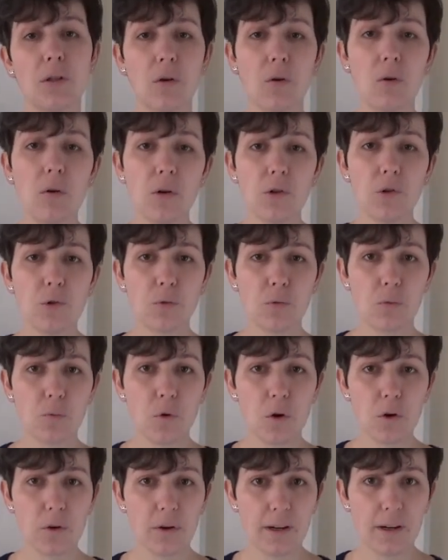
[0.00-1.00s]
all your
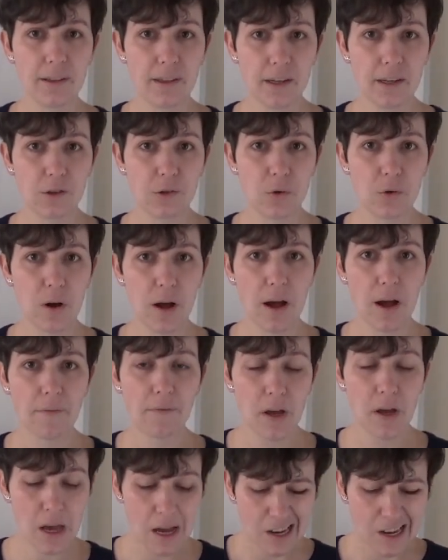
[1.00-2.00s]
workers that you have.
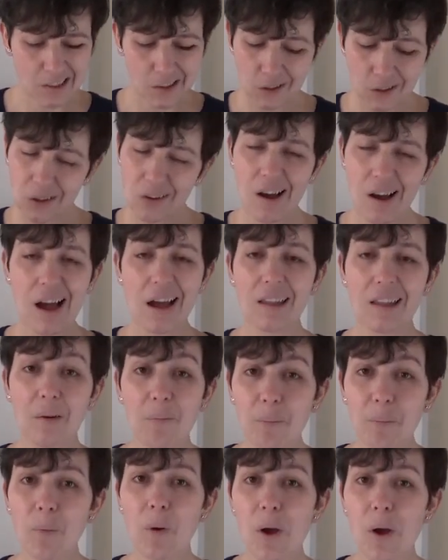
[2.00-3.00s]
So
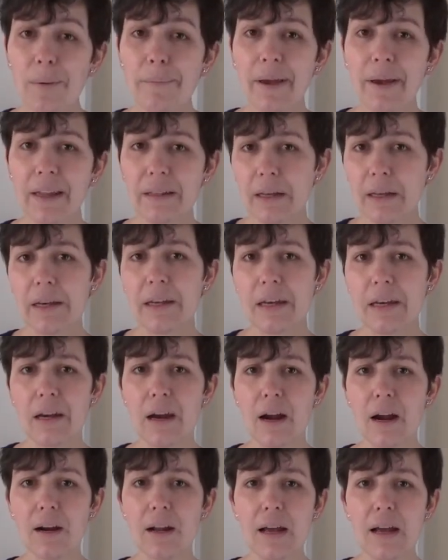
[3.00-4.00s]
unemployment
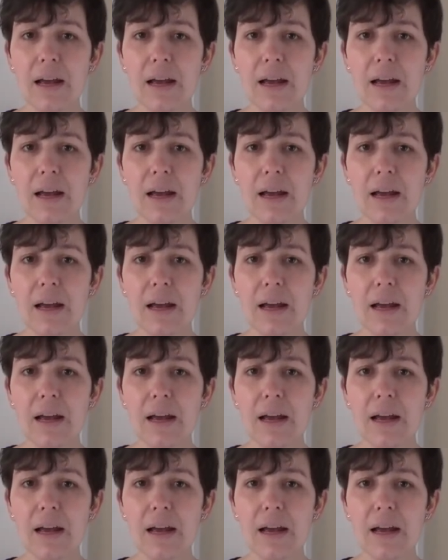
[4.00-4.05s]
here